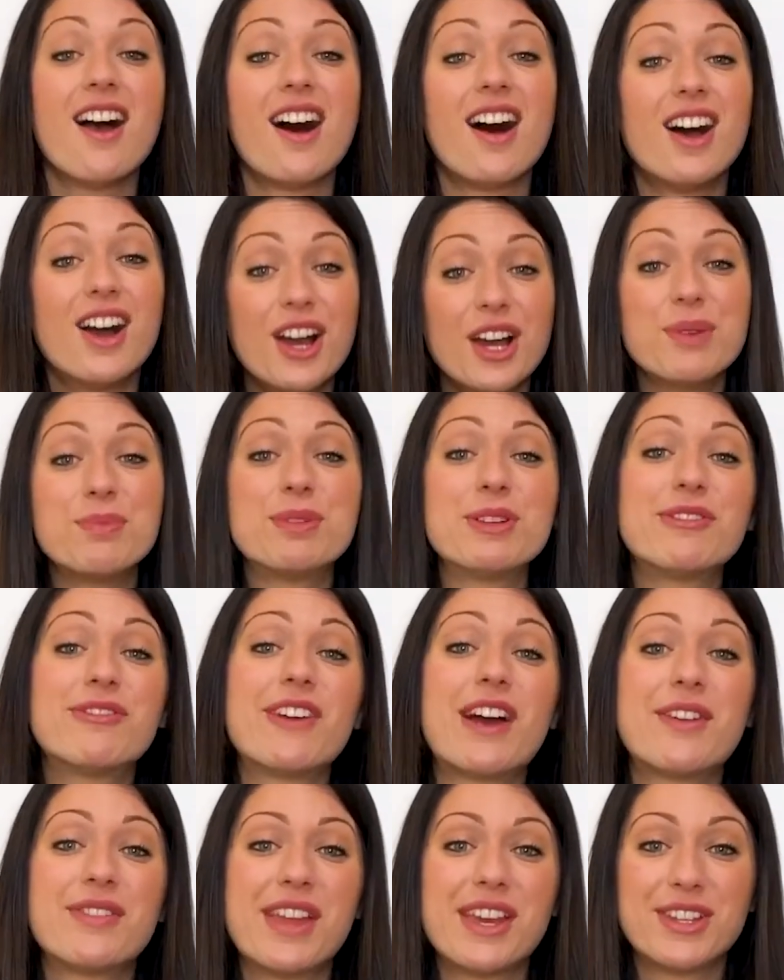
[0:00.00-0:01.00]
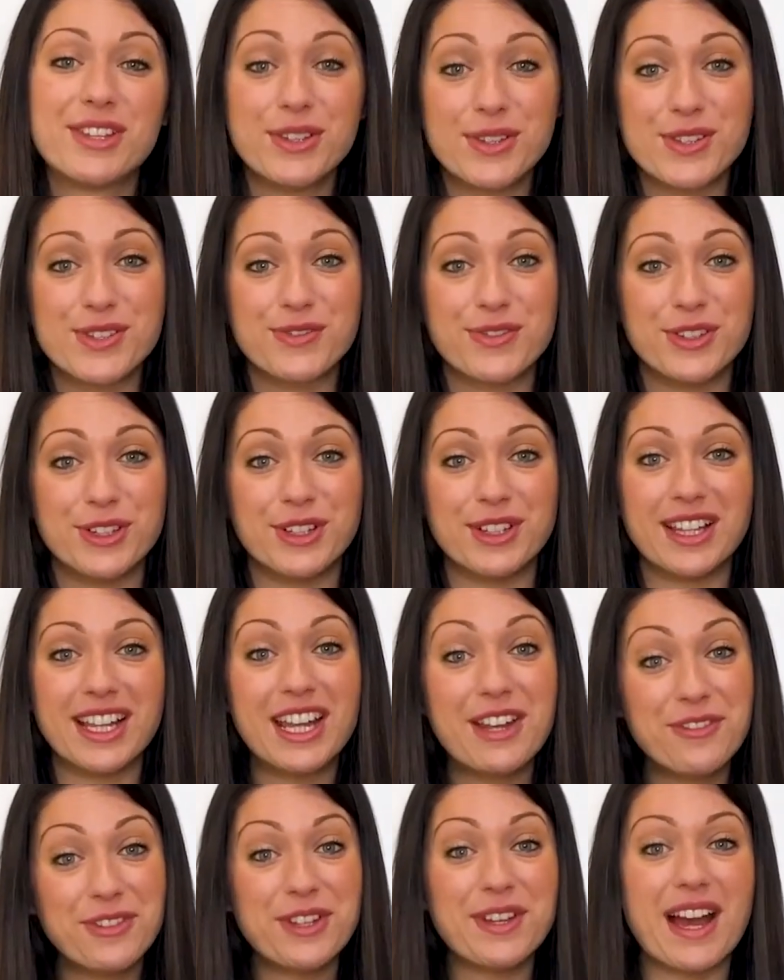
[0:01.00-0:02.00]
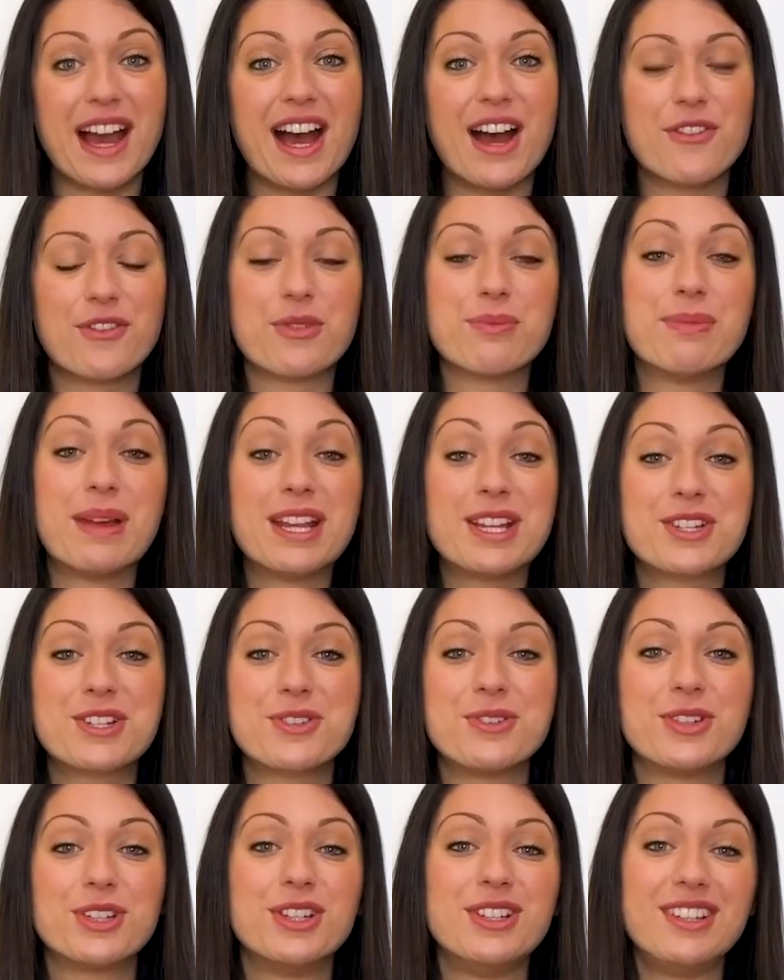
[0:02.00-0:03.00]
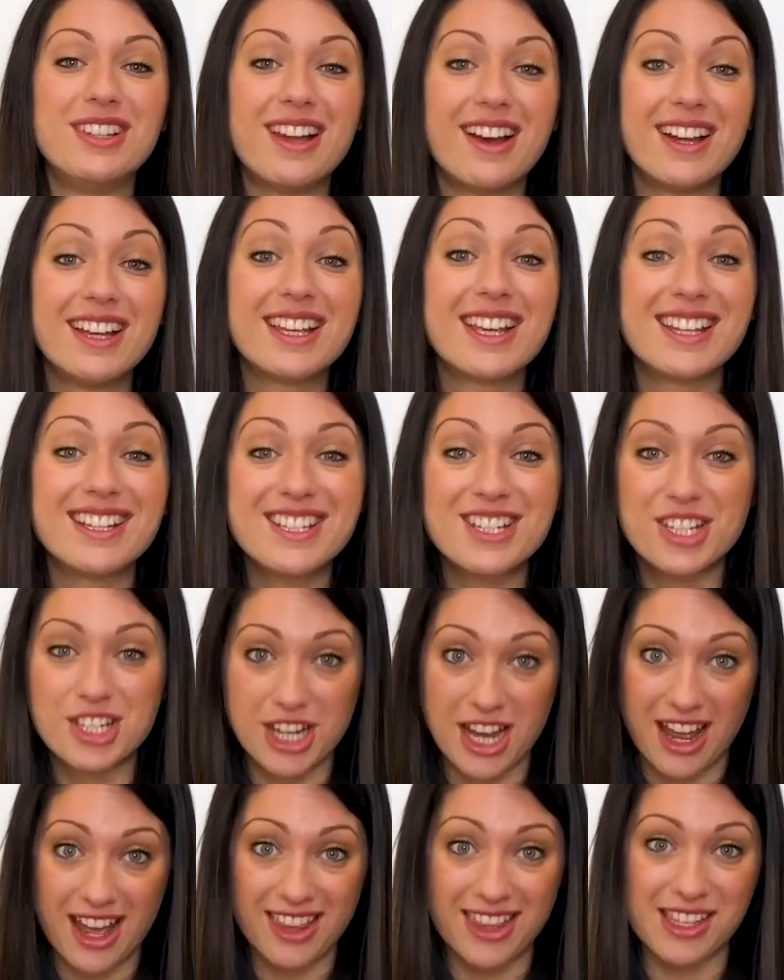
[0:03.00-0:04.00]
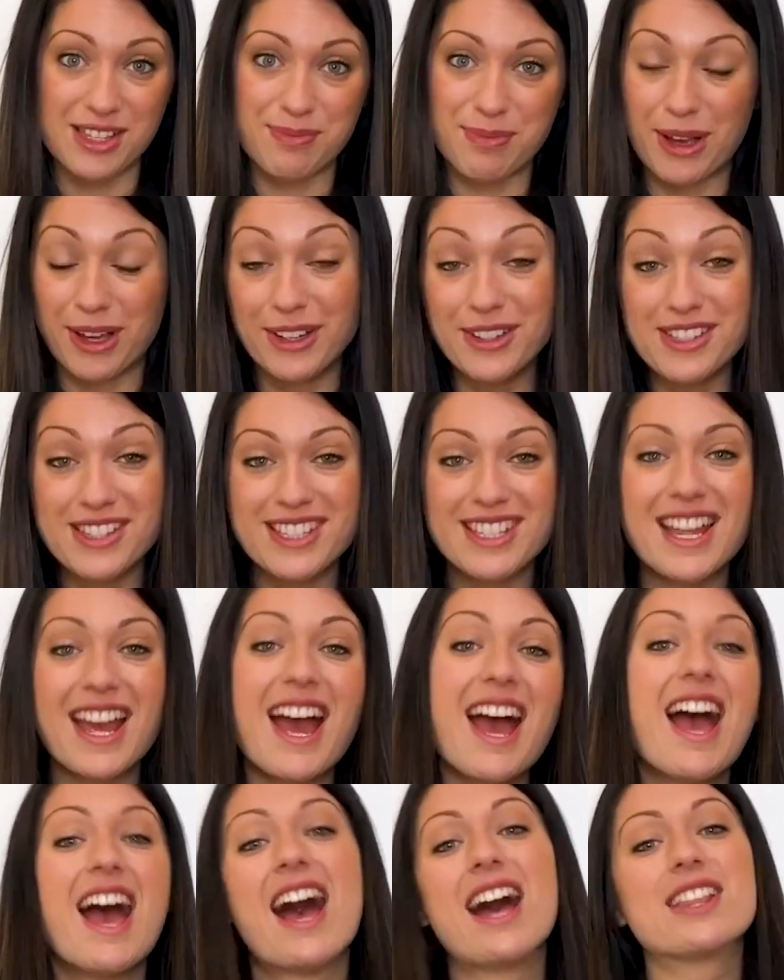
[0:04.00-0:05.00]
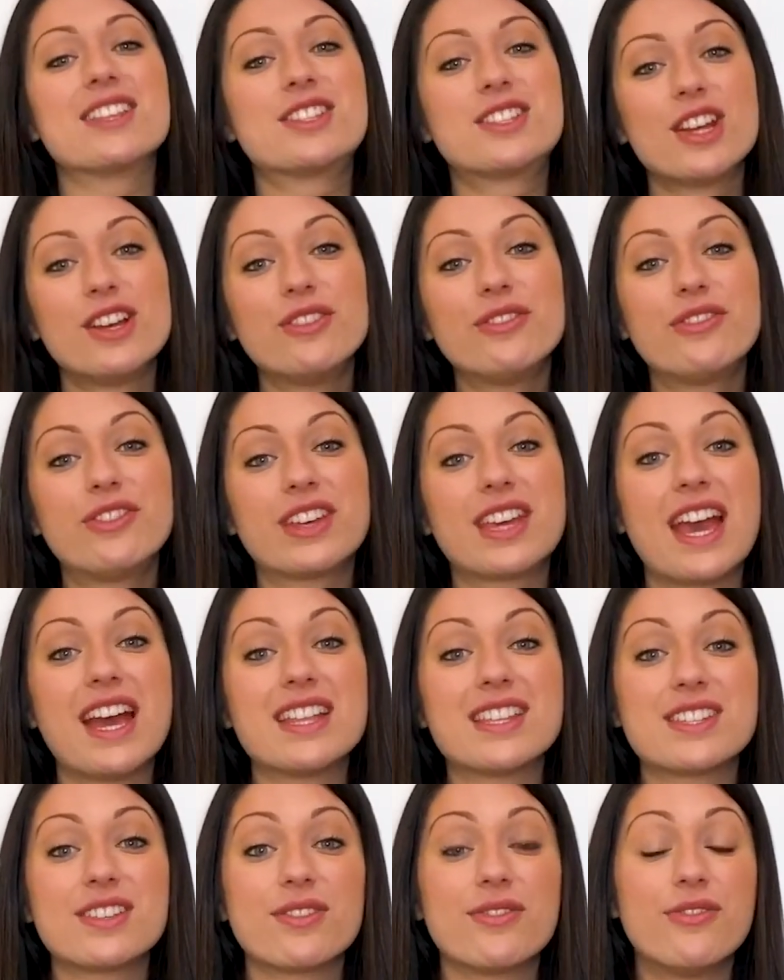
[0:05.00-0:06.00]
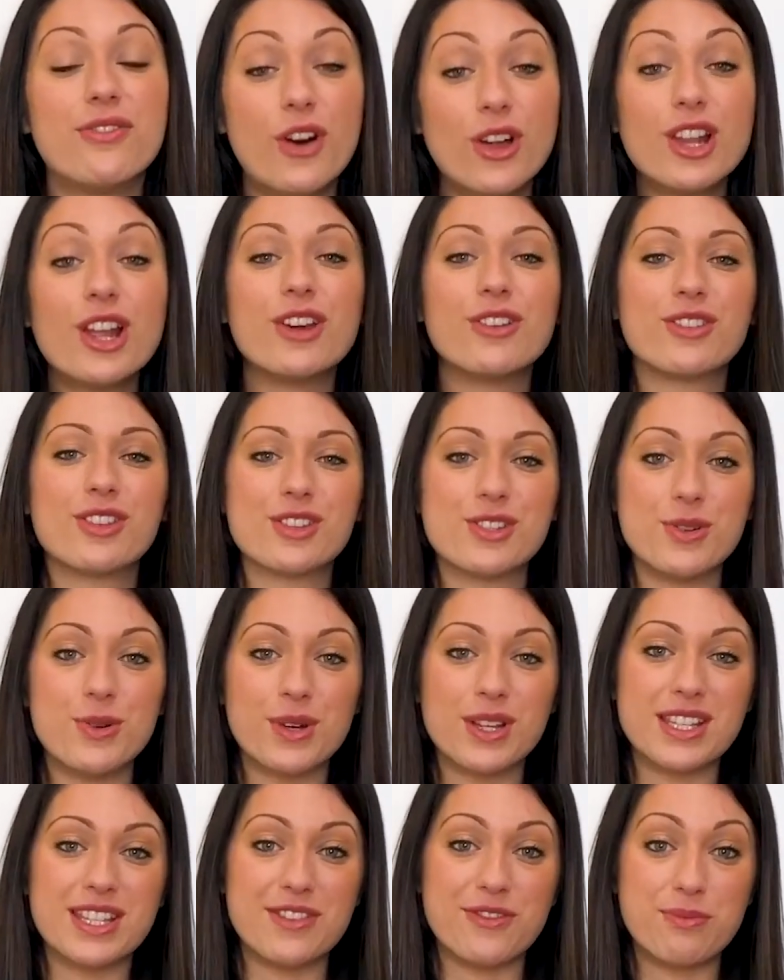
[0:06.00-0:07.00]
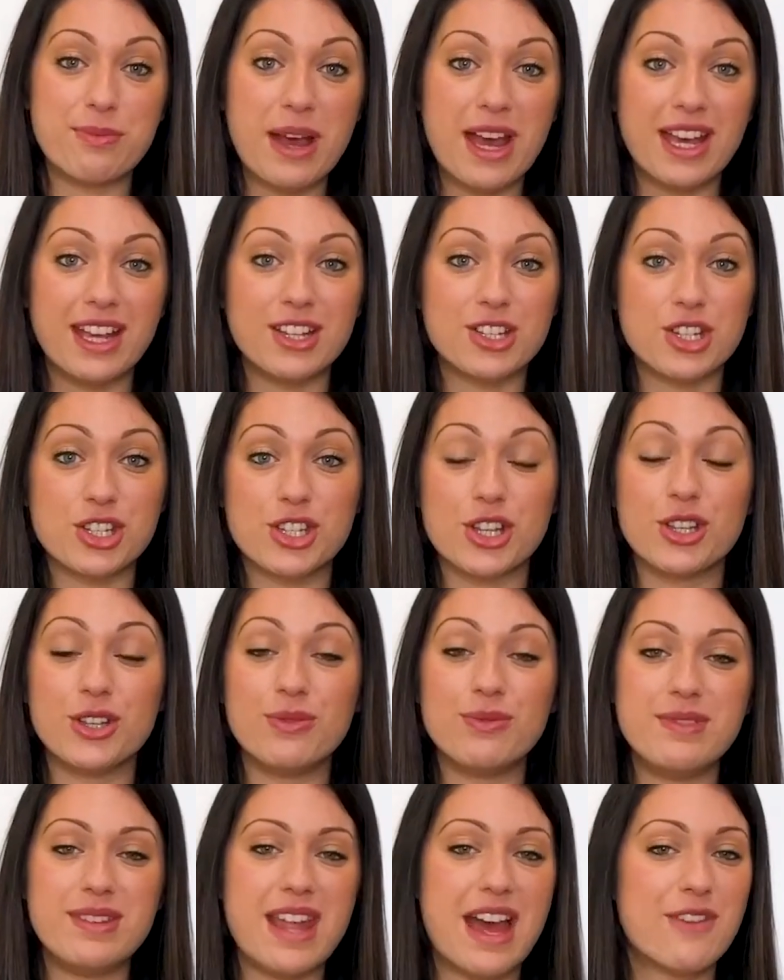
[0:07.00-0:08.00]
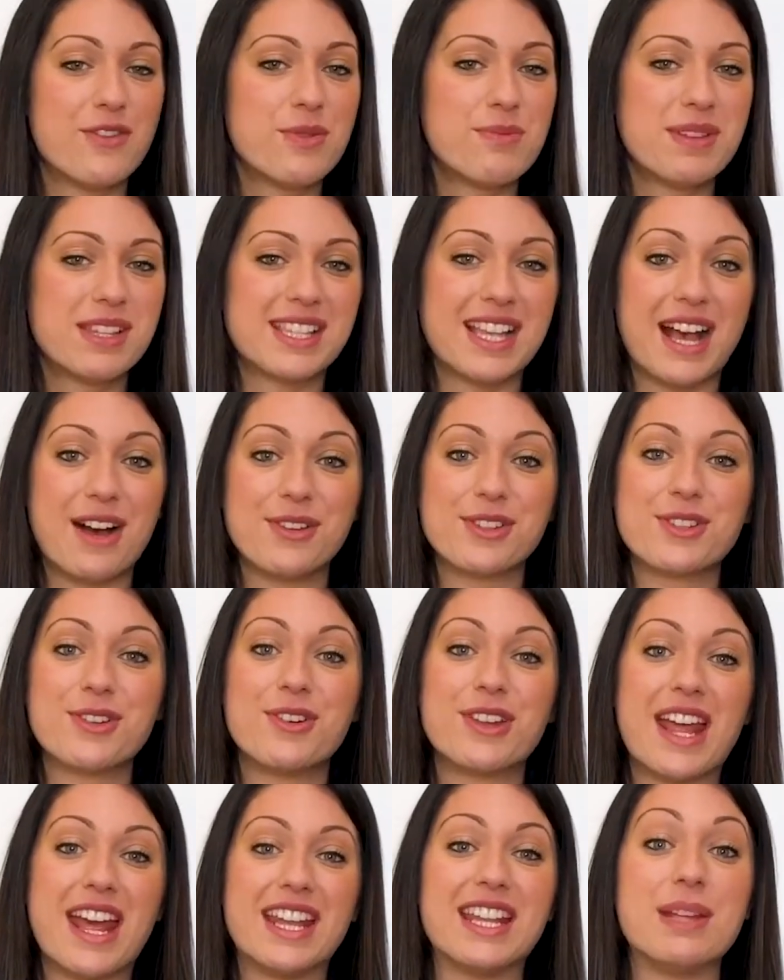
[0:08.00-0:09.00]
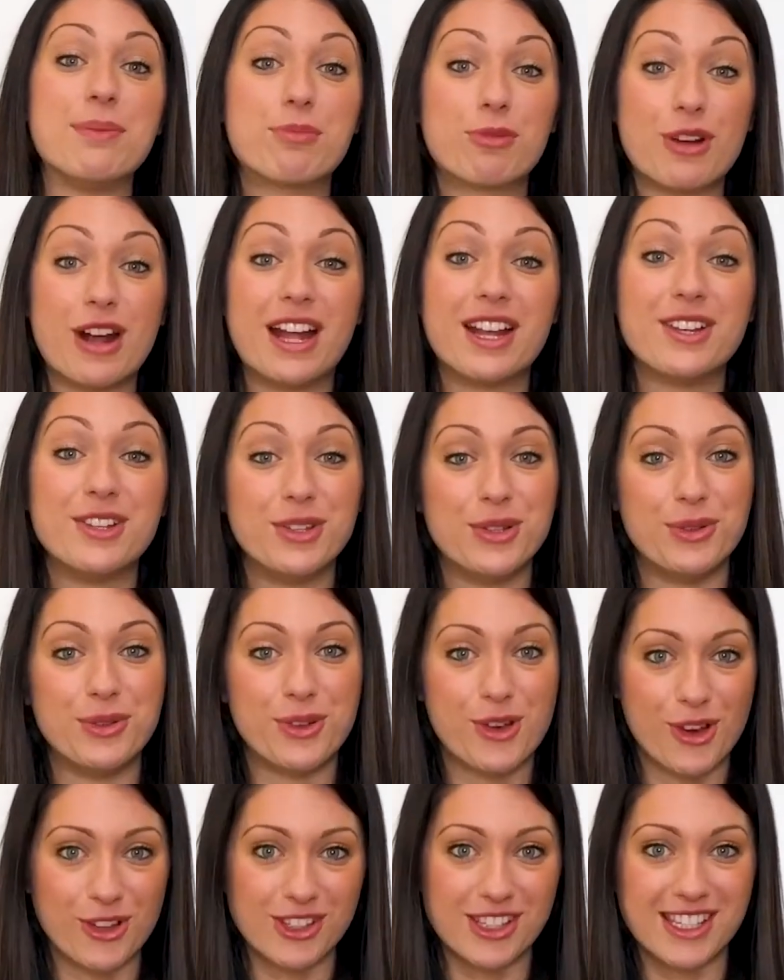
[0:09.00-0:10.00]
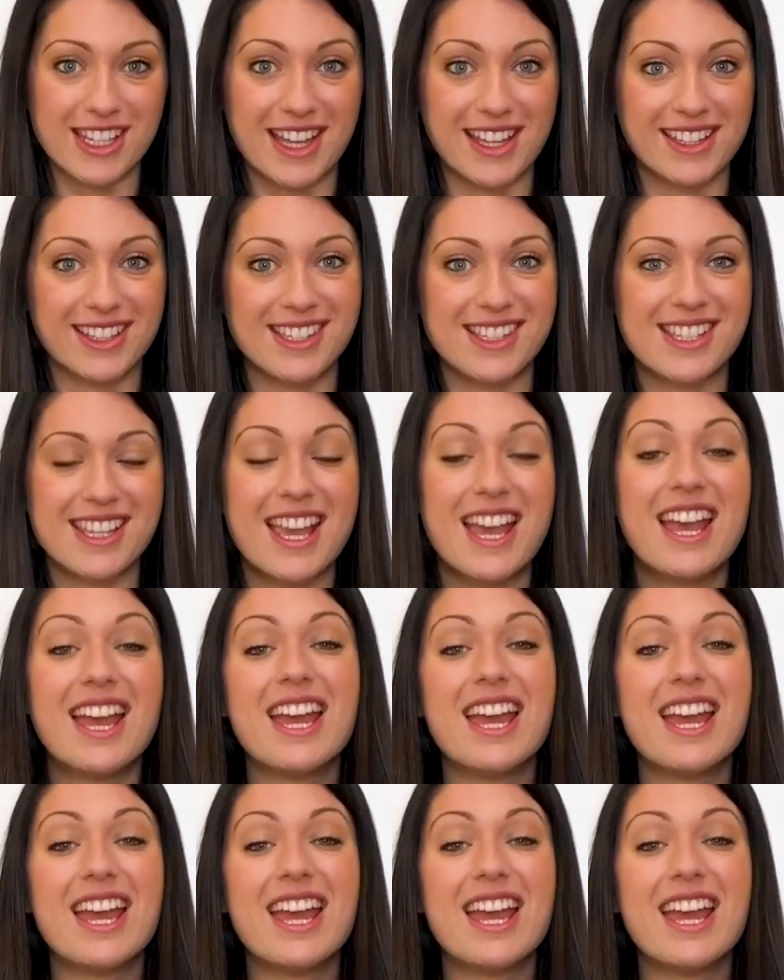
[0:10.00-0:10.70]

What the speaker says: I hope you found that useful. If you have, make sure you like and share this post, and don't forget to follow the Talkative page so you never miss out on any brand new content.